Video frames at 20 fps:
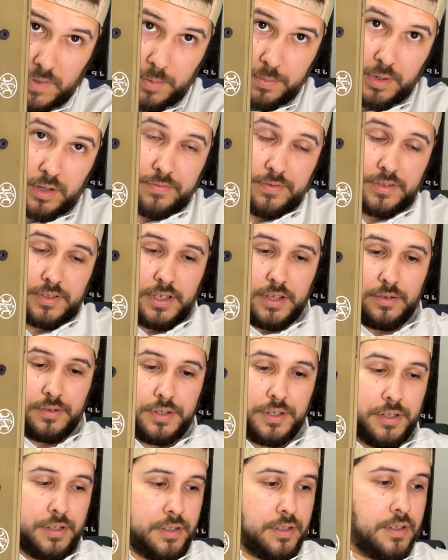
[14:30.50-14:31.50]
perfect angle
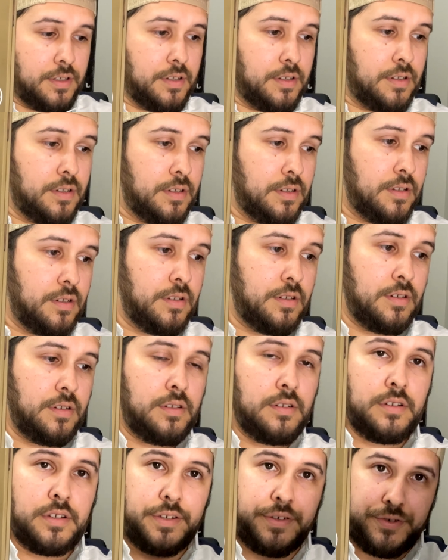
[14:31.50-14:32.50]
here.
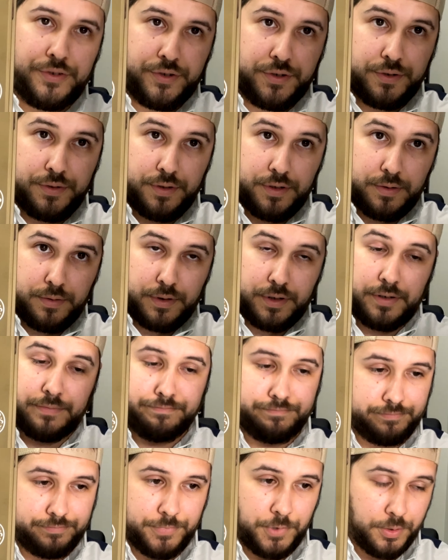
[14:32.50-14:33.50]
Here's your lower
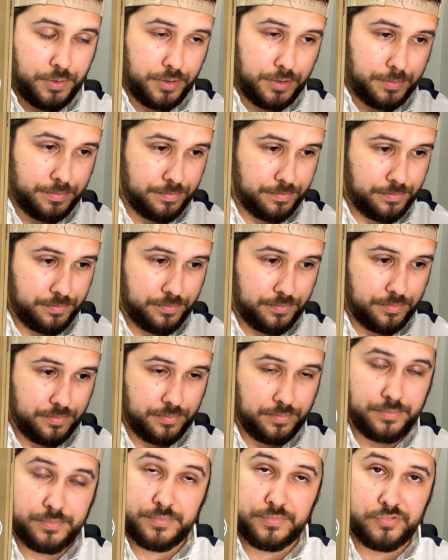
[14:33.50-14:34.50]
or
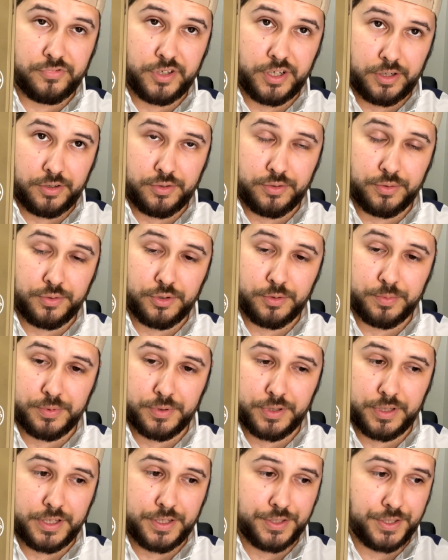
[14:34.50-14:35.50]
factor group, all
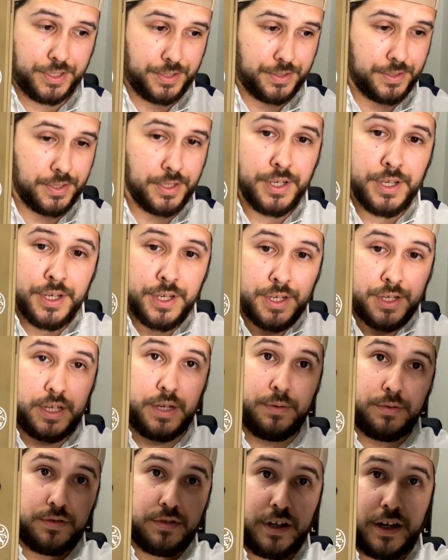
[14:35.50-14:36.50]
that jazz. And
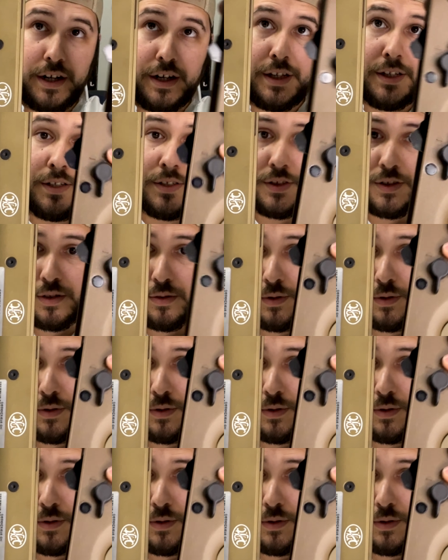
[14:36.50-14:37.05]
we'll slide it in. So